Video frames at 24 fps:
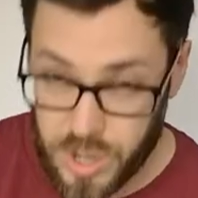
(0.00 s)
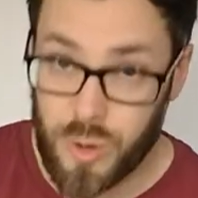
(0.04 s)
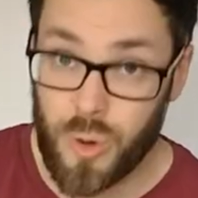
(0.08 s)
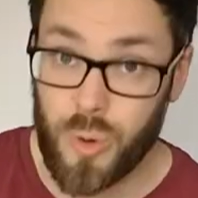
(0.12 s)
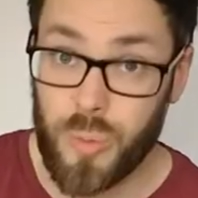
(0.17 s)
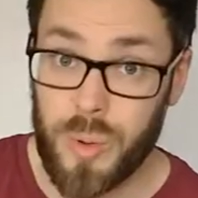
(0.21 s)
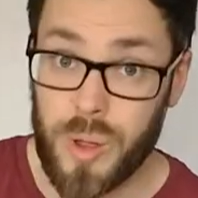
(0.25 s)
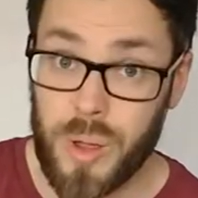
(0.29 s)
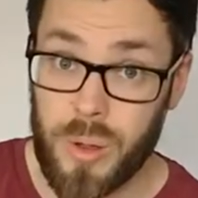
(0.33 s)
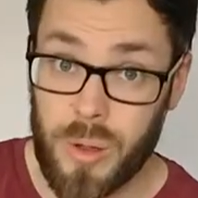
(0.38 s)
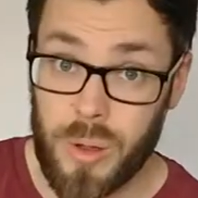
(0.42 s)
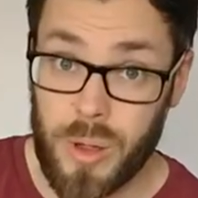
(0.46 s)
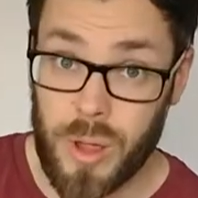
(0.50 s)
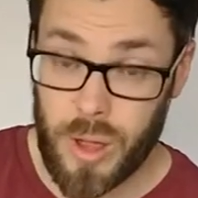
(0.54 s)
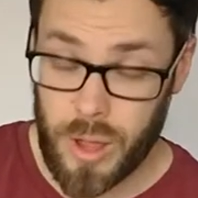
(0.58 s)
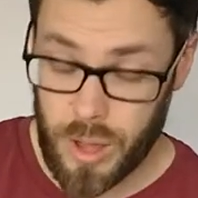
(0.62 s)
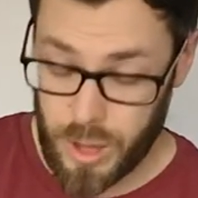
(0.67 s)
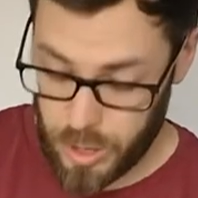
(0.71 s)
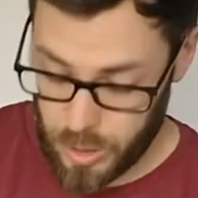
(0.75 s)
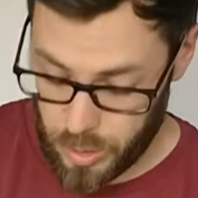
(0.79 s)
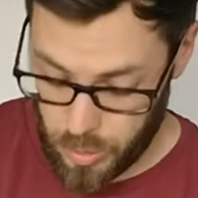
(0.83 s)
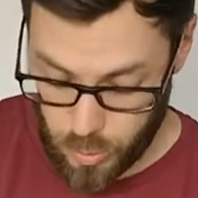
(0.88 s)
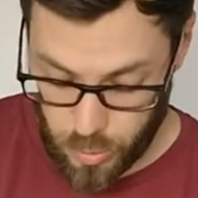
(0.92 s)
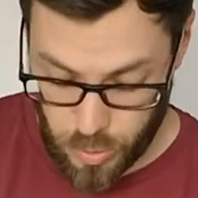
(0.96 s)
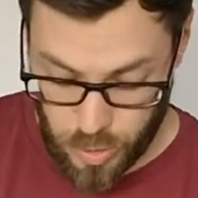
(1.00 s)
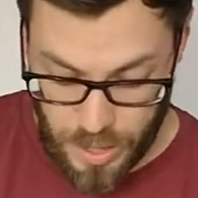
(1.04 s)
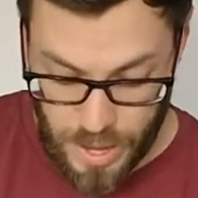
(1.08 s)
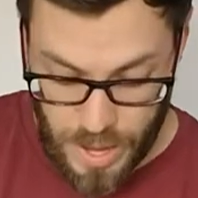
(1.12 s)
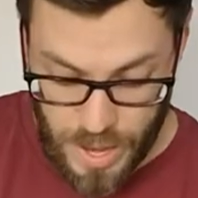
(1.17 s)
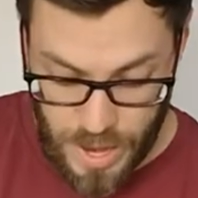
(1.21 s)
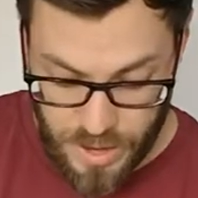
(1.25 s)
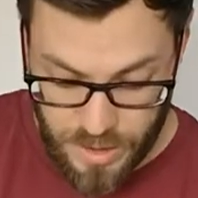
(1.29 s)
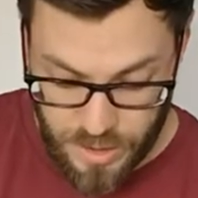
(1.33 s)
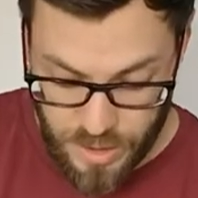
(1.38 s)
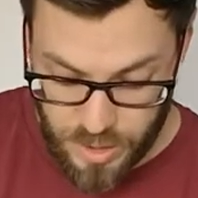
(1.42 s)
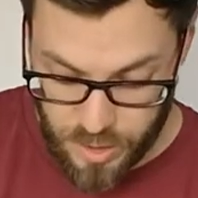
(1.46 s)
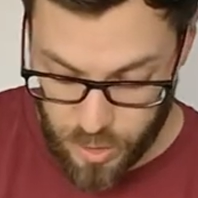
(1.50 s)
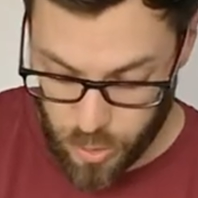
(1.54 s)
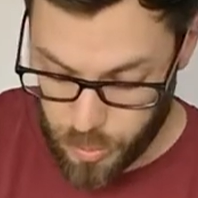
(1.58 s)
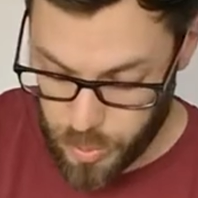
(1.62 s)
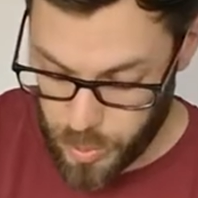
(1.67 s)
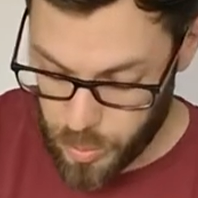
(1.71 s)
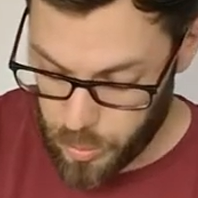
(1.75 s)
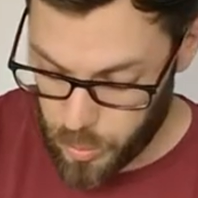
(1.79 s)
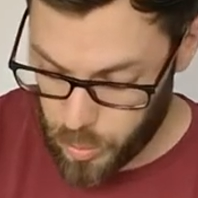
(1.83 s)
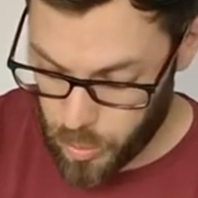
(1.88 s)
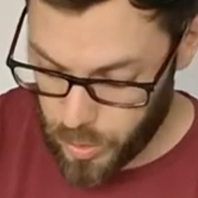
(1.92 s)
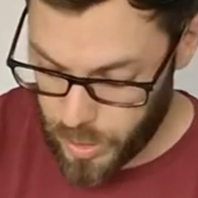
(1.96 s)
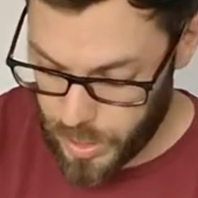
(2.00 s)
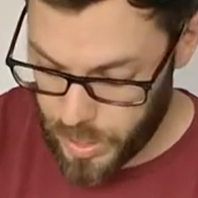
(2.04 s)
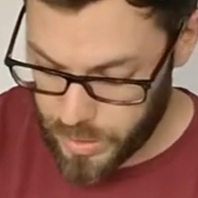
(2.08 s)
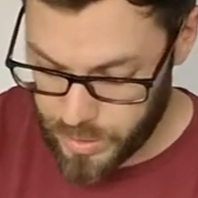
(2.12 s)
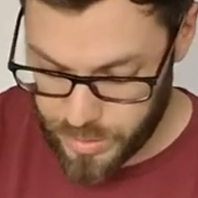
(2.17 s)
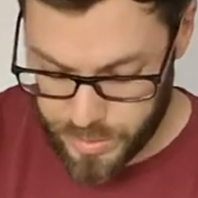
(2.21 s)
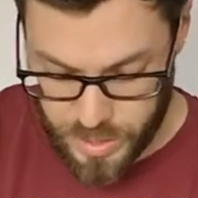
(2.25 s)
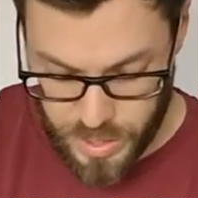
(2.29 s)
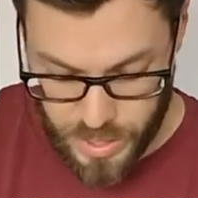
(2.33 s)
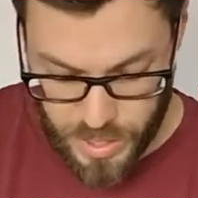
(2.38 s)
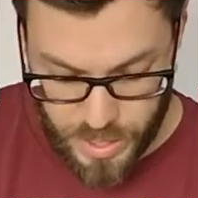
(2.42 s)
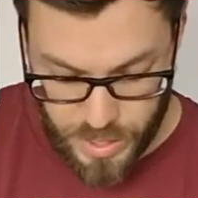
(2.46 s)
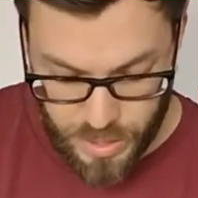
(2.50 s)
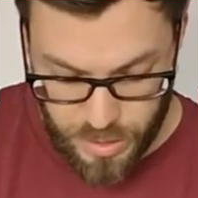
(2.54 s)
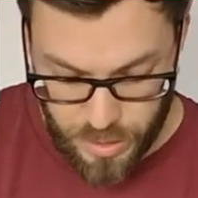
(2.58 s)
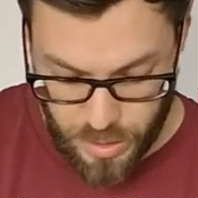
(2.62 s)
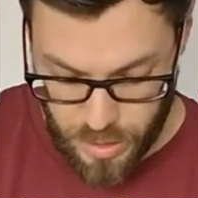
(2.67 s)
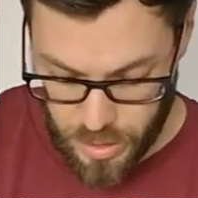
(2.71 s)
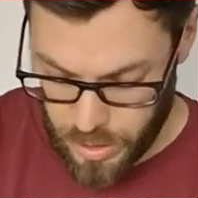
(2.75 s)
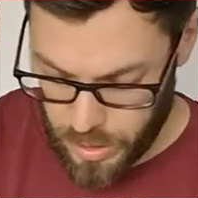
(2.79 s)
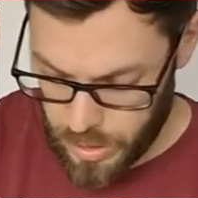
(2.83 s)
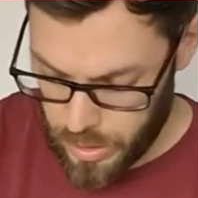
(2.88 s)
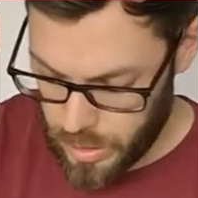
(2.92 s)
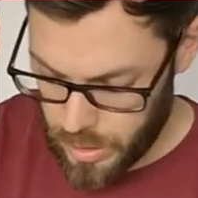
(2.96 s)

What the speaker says: little bit, will add a little bit more handling,